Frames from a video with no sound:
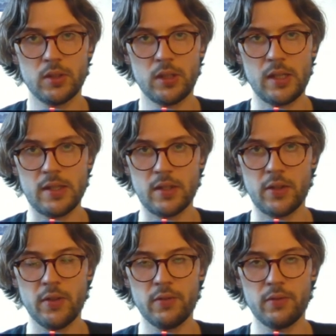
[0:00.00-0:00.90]
is
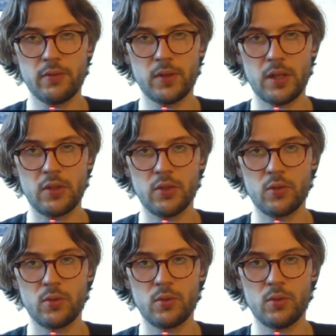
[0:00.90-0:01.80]
enough. I don't
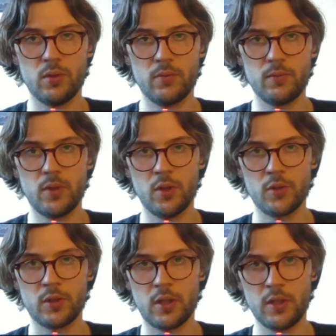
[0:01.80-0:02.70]
know
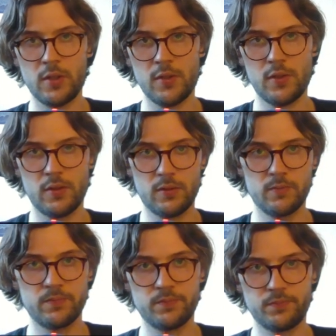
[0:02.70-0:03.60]
other cards
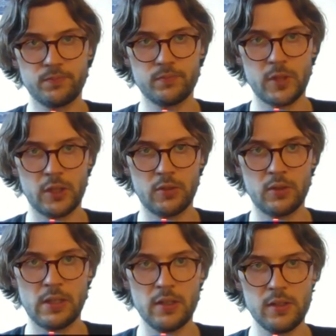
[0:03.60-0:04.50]
that could
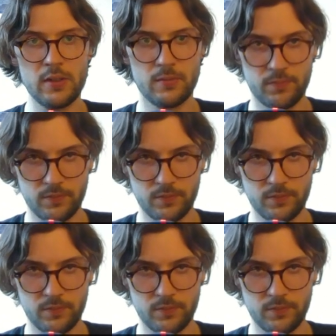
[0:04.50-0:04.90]
kill us.